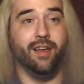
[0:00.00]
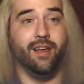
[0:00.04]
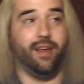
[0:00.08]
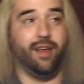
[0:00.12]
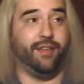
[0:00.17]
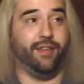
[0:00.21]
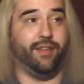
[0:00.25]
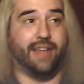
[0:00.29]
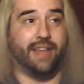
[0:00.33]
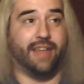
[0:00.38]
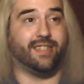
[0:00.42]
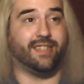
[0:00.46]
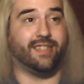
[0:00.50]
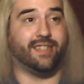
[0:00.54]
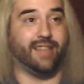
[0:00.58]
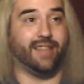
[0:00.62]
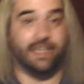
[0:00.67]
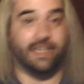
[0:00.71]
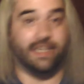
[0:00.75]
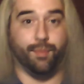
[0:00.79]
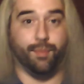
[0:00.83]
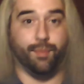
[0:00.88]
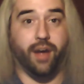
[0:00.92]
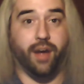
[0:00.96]

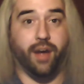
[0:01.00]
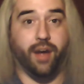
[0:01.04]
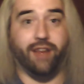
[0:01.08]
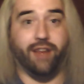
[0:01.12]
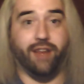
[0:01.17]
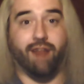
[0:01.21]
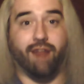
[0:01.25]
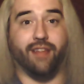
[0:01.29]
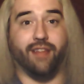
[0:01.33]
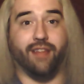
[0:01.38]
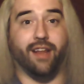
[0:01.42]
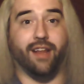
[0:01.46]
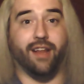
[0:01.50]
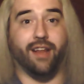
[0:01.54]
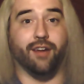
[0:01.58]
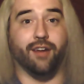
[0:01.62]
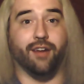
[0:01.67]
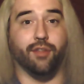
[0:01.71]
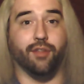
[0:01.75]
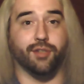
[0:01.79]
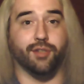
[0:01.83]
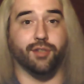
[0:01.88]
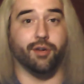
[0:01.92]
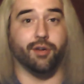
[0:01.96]
That's money right there.
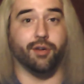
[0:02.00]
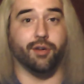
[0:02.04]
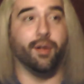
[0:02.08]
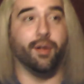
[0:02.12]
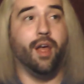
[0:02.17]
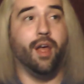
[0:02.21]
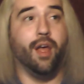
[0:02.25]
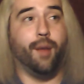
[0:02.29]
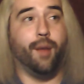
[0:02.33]
Those are